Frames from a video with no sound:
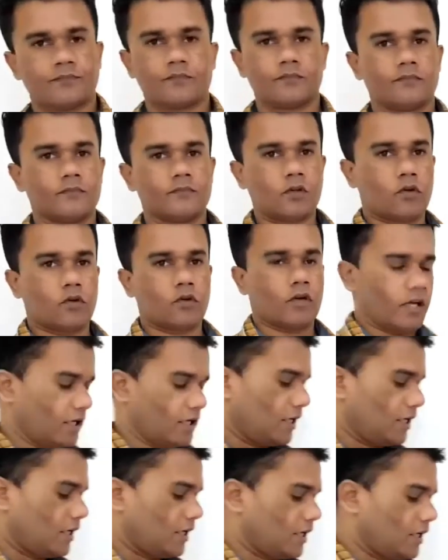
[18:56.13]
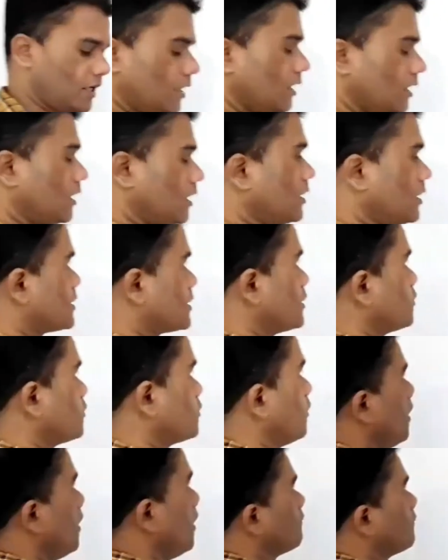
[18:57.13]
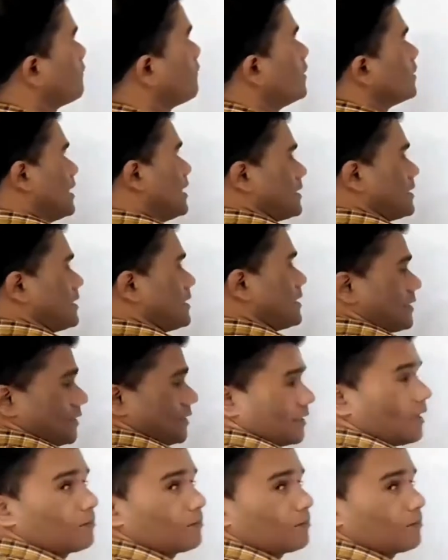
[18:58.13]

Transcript: Okay. Let's say you have, as example,